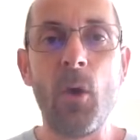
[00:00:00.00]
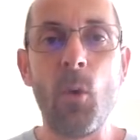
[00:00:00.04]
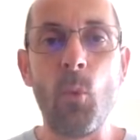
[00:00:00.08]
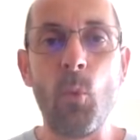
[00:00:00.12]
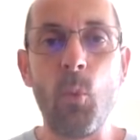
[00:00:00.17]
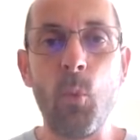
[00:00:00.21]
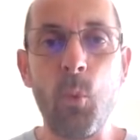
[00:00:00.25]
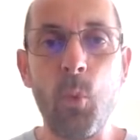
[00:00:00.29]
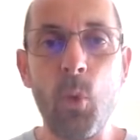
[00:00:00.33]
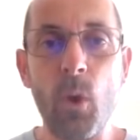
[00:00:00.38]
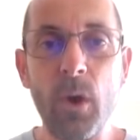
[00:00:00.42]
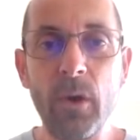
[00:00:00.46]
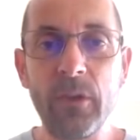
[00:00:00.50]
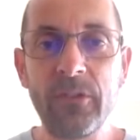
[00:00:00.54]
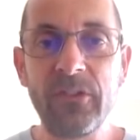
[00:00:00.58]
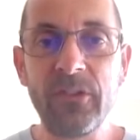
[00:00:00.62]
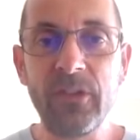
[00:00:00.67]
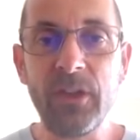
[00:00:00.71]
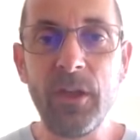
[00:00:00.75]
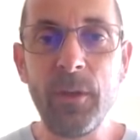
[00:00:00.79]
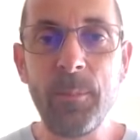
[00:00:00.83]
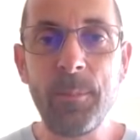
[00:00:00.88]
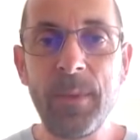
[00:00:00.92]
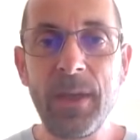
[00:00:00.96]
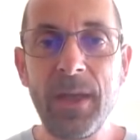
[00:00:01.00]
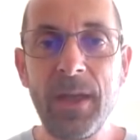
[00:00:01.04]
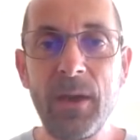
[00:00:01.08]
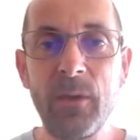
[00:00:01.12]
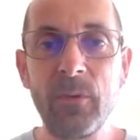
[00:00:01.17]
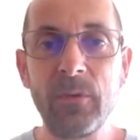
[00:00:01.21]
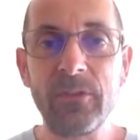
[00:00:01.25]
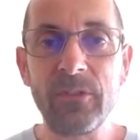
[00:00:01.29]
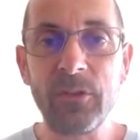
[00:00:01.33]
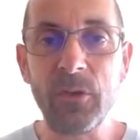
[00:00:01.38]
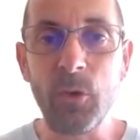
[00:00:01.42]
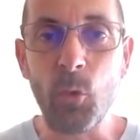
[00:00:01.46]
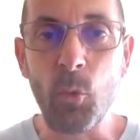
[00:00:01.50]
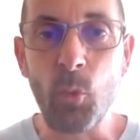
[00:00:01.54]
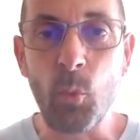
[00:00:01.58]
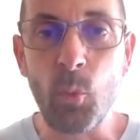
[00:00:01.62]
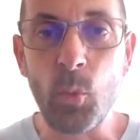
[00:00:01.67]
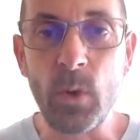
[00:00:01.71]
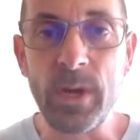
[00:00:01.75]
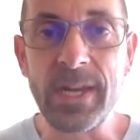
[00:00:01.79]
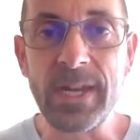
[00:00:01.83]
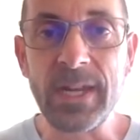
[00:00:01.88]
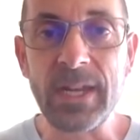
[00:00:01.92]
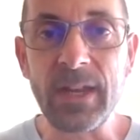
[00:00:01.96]
What about
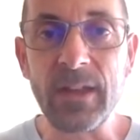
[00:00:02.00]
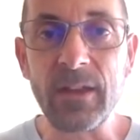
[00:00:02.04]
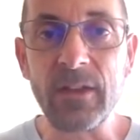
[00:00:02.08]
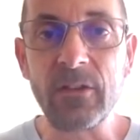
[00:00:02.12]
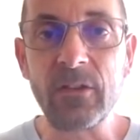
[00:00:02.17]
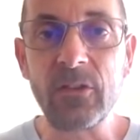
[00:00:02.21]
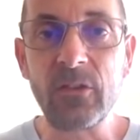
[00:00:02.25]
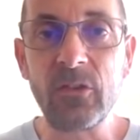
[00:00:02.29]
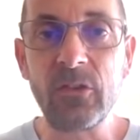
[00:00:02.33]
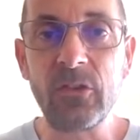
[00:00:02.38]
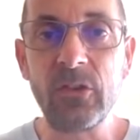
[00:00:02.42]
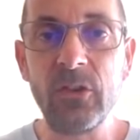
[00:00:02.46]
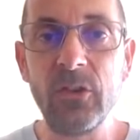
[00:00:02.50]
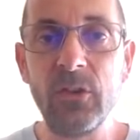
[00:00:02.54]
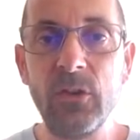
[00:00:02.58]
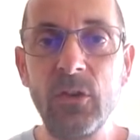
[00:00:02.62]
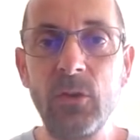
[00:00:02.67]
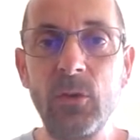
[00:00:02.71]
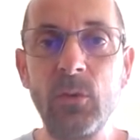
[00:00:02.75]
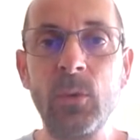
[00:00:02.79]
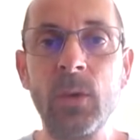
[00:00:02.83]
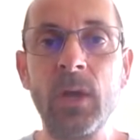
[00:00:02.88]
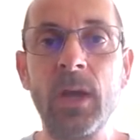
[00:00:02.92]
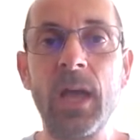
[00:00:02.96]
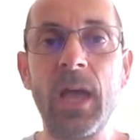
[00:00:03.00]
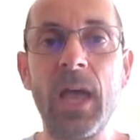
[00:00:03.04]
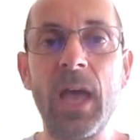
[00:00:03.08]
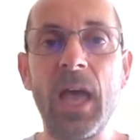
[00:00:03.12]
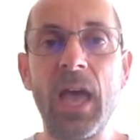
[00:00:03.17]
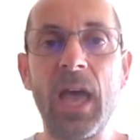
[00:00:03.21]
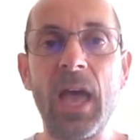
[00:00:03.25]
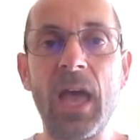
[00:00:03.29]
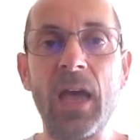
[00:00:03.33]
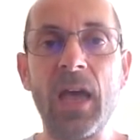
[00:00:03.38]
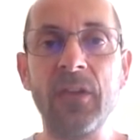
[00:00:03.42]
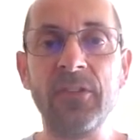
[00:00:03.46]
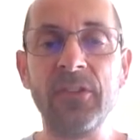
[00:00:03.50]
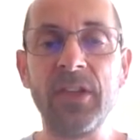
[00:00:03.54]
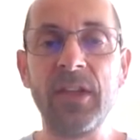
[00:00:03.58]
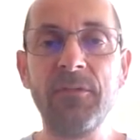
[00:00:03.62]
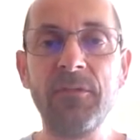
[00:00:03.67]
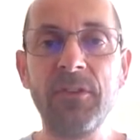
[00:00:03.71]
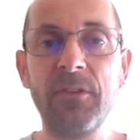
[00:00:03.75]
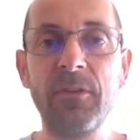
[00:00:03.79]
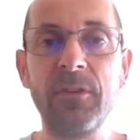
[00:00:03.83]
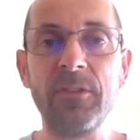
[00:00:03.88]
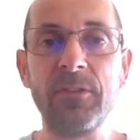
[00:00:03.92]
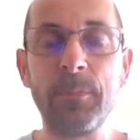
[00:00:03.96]
week two? As
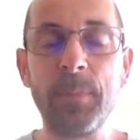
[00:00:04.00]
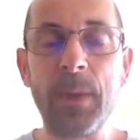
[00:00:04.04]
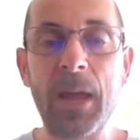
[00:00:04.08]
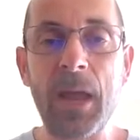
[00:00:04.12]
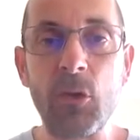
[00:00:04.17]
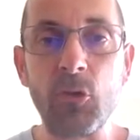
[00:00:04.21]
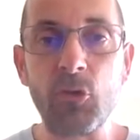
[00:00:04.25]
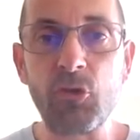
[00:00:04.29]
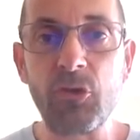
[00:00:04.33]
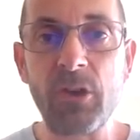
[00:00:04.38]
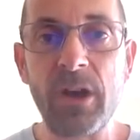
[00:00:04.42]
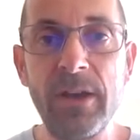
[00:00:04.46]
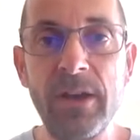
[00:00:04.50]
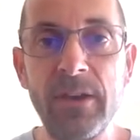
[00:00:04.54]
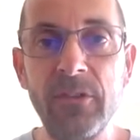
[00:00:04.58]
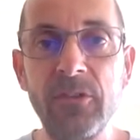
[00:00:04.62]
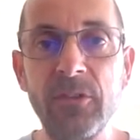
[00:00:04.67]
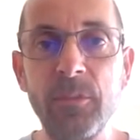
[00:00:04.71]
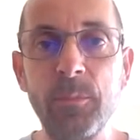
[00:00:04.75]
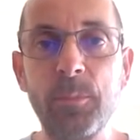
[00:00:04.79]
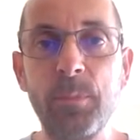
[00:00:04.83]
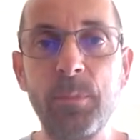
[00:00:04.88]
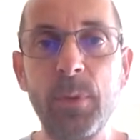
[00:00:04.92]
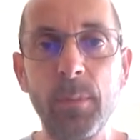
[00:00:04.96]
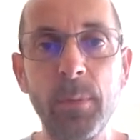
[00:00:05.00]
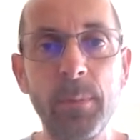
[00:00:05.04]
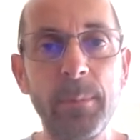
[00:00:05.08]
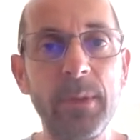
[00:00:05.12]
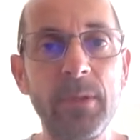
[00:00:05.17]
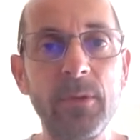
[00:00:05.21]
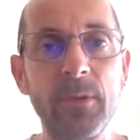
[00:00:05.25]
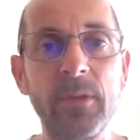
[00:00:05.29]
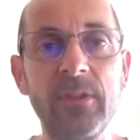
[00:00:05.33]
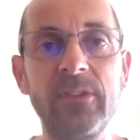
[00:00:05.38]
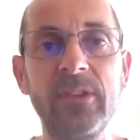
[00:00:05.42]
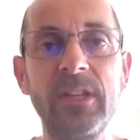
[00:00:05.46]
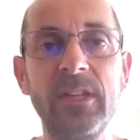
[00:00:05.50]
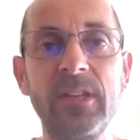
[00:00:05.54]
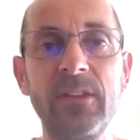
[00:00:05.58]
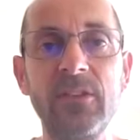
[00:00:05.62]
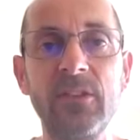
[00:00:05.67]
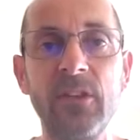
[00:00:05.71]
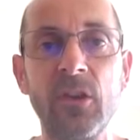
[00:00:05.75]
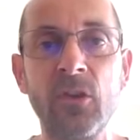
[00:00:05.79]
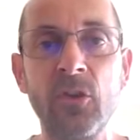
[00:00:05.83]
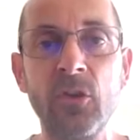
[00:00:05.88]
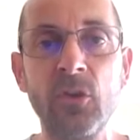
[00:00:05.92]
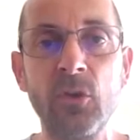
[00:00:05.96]
ever, it's about trends and
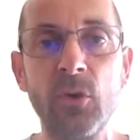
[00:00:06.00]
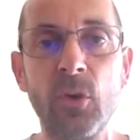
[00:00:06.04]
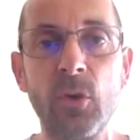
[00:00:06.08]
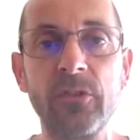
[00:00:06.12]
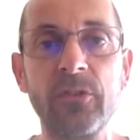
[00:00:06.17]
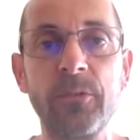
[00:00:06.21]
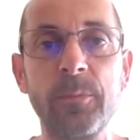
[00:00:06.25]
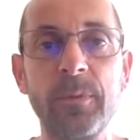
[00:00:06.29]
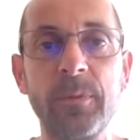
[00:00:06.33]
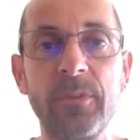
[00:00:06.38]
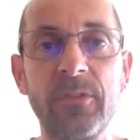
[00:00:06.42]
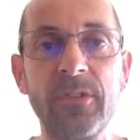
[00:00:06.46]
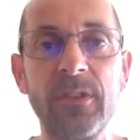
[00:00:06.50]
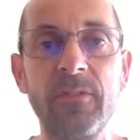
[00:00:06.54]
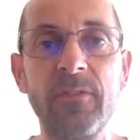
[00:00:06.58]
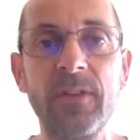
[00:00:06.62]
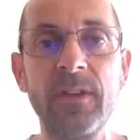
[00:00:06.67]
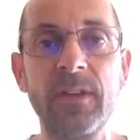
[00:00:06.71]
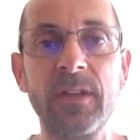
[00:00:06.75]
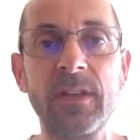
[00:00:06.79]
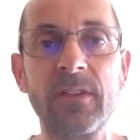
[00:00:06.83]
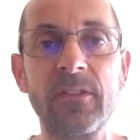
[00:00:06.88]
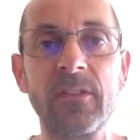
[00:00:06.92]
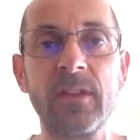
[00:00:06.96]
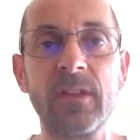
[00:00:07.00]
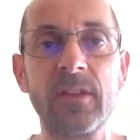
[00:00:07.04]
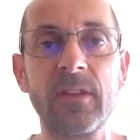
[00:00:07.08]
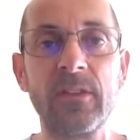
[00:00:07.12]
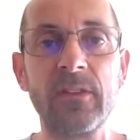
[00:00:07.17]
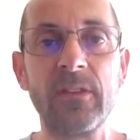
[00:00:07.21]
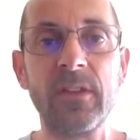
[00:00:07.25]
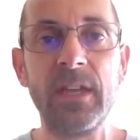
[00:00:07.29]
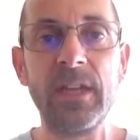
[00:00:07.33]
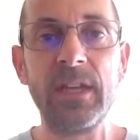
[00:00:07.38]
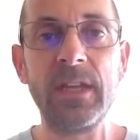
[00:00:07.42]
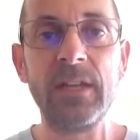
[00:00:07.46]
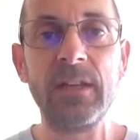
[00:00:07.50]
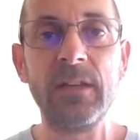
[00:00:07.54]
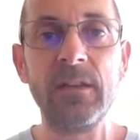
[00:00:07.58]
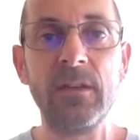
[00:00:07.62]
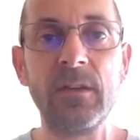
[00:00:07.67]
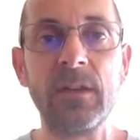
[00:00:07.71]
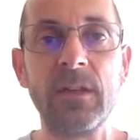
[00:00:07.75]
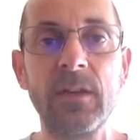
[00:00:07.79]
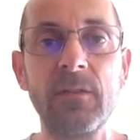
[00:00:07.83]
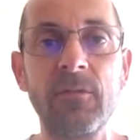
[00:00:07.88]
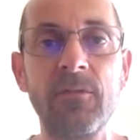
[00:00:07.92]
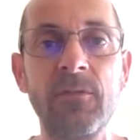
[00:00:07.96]
probabilities, not specifics. Taking a
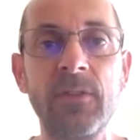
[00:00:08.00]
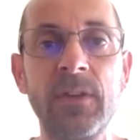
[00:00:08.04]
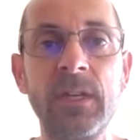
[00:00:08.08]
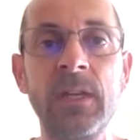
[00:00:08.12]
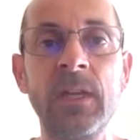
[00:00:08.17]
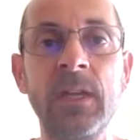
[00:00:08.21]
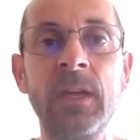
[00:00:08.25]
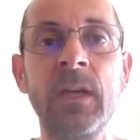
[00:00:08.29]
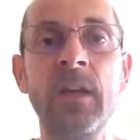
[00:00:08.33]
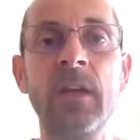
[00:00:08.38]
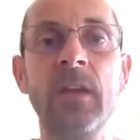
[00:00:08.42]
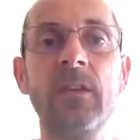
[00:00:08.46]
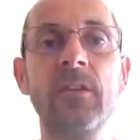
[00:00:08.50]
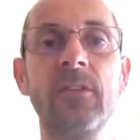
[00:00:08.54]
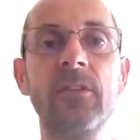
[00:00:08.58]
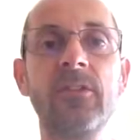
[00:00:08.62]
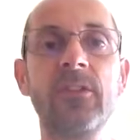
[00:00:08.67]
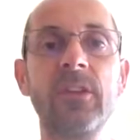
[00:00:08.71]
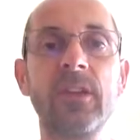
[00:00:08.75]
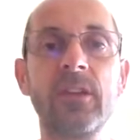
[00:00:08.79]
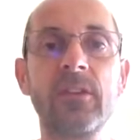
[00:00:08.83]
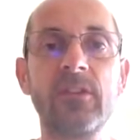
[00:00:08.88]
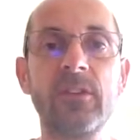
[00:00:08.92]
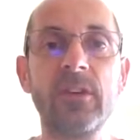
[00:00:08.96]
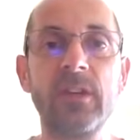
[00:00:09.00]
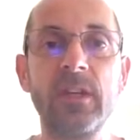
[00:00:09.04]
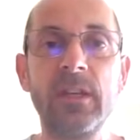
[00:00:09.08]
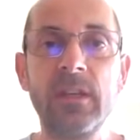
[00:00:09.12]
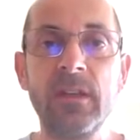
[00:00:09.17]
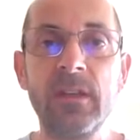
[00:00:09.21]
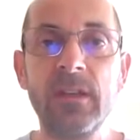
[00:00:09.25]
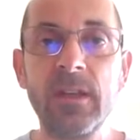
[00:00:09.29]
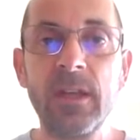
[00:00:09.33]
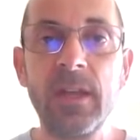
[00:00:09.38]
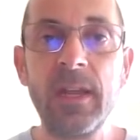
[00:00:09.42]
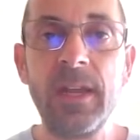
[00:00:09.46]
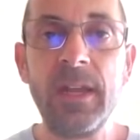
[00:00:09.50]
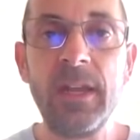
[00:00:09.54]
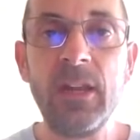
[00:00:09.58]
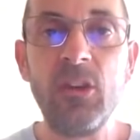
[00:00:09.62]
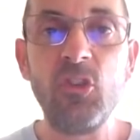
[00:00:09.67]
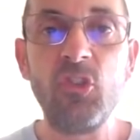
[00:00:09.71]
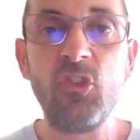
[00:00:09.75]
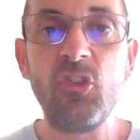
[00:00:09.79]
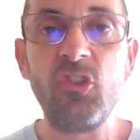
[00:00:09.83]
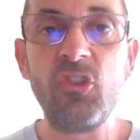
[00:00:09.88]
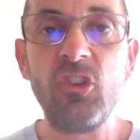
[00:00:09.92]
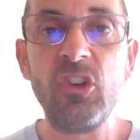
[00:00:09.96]
look at the
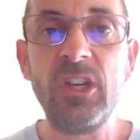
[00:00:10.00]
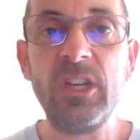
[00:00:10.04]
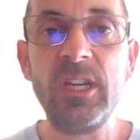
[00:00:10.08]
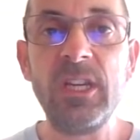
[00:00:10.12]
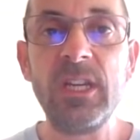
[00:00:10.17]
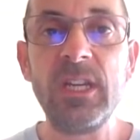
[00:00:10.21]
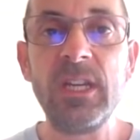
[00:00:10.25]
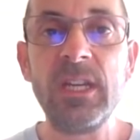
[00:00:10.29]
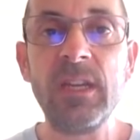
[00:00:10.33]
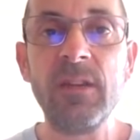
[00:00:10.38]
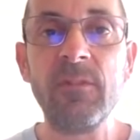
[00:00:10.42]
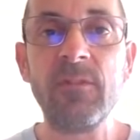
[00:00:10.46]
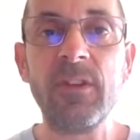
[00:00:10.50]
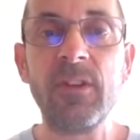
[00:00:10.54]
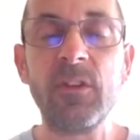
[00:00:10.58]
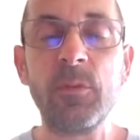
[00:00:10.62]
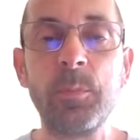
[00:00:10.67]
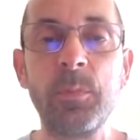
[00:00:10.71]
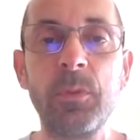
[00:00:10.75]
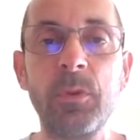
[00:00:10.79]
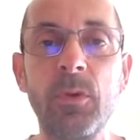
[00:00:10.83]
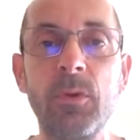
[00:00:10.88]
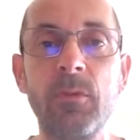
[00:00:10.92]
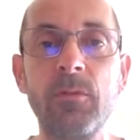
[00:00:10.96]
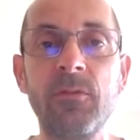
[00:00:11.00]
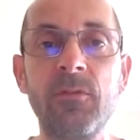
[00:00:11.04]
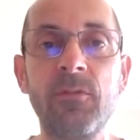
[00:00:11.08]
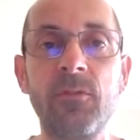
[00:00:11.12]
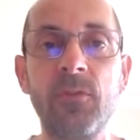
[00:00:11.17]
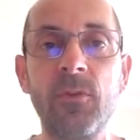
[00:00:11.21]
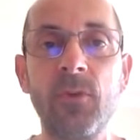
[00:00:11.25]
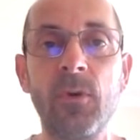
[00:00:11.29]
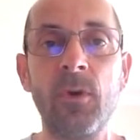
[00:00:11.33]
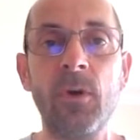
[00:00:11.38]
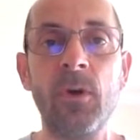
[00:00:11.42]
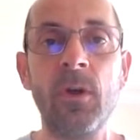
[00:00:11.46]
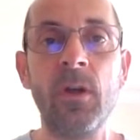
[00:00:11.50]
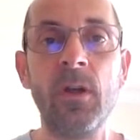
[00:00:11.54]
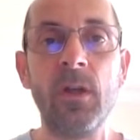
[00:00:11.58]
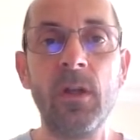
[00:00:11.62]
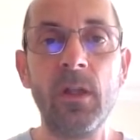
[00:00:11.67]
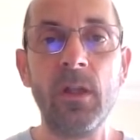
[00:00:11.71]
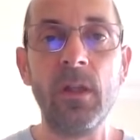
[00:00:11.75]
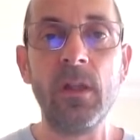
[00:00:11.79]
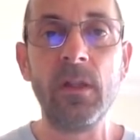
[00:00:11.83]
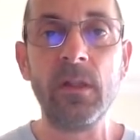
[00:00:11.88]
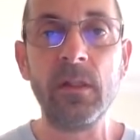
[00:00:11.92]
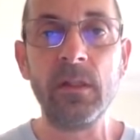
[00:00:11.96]
16-day GEFS plot for
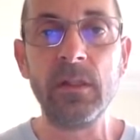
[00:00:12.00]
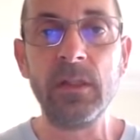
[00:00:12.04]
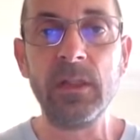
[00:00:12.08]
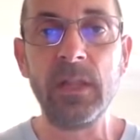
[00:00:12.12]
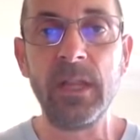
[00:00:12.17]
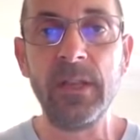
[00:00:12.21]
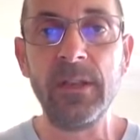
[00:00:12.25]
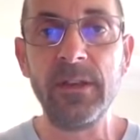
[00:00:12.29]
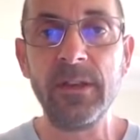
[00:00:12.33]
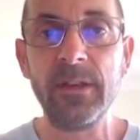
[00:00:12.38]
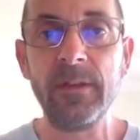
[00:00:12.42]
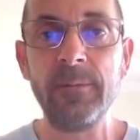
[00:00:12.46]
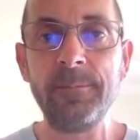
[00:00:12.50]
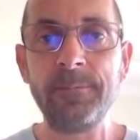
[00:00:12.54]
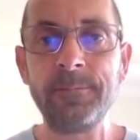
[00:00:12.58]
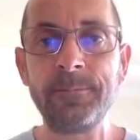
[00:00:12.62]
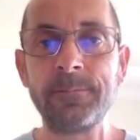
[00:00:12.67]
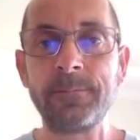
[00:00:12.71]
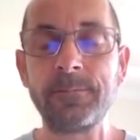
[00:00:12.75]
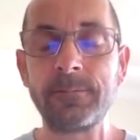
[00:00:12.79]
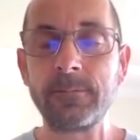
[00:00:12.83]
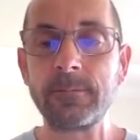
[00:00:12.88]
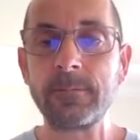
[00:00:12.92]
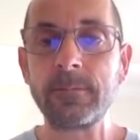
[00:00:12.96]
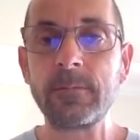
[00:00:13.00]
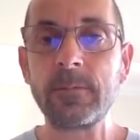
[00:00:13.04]
London.